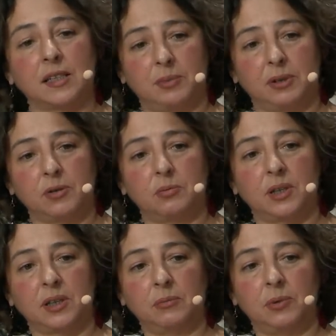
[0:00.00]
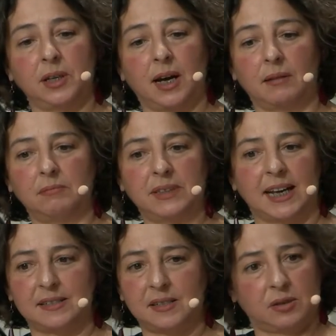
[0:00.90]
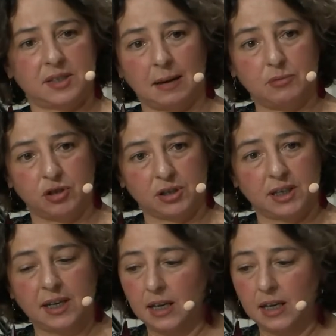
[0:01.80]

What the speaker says: because we dance is on a subject,